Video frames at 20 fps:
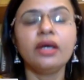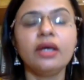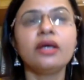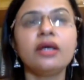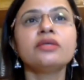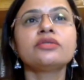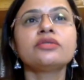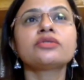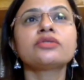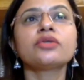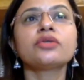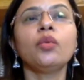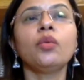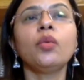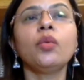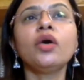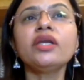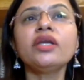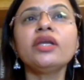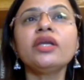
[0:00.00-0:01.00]
so
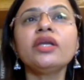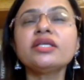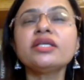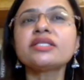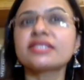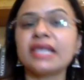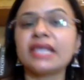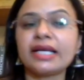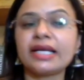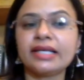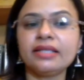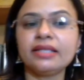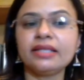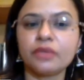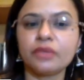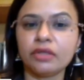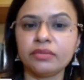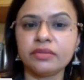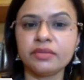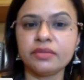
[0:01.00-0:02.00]
what is exactly the
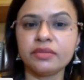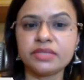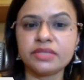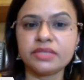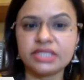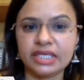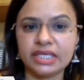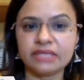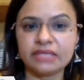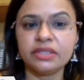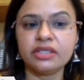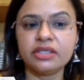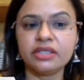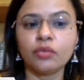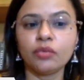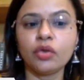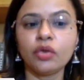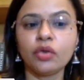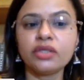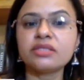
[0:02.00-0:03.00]
problem statement and
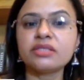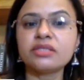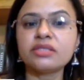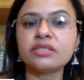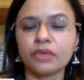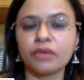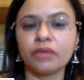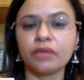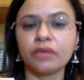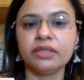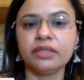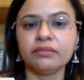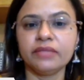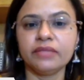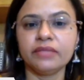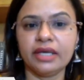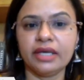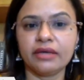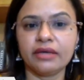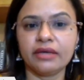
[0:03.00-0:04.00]
what is the problem
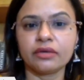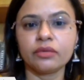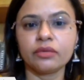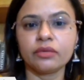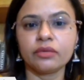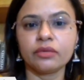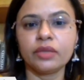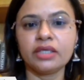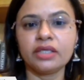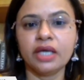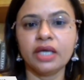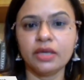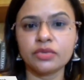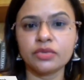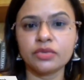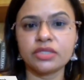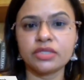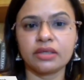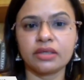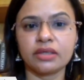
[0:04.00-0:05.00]
there, in
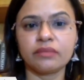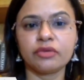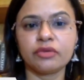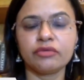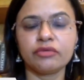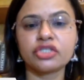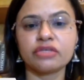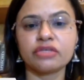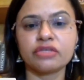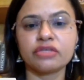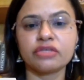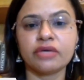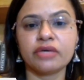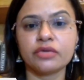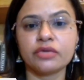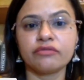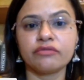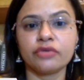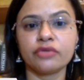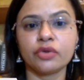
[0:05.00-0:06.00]
housing, provision of
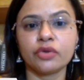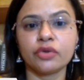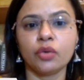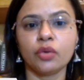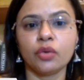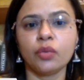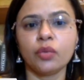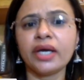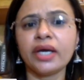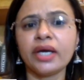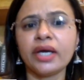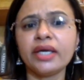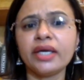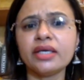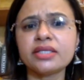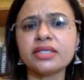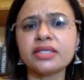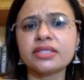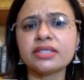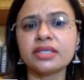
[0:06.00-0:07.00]
housing for all? Why
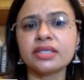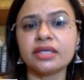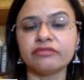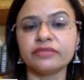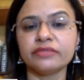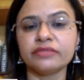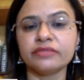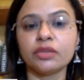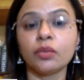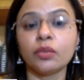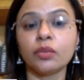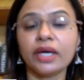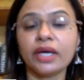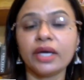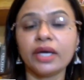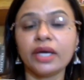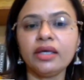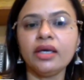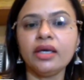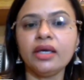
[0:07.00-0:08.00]
is the government, or
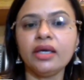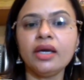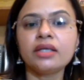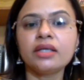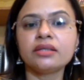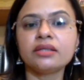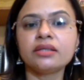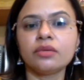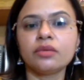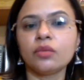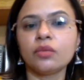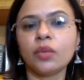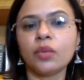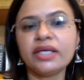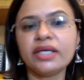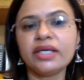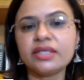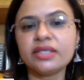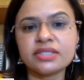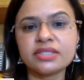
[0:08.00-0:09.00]

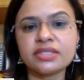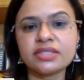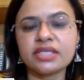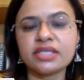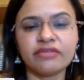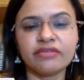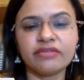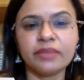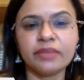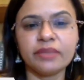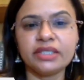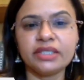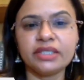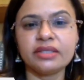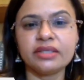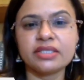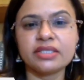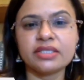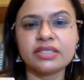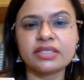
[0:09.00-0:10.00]
why doesn't everybody
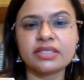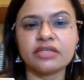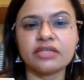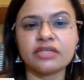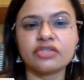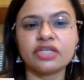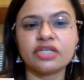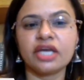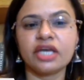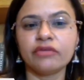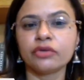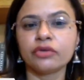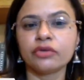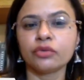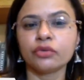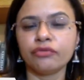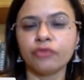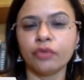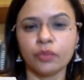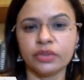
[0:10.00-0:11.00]
in this country have a
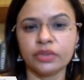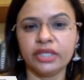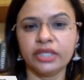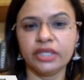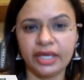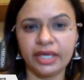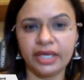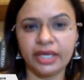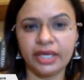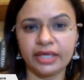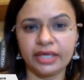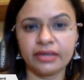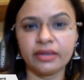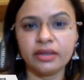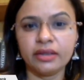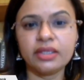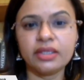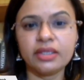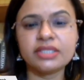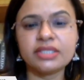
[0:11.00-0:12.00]
roof over their head?
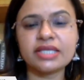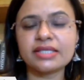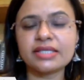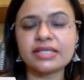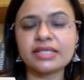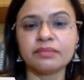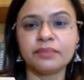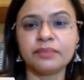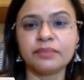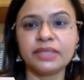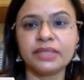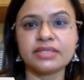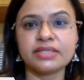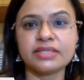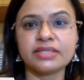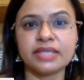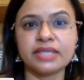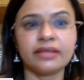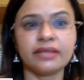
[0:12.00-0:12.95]
It's as simple as that.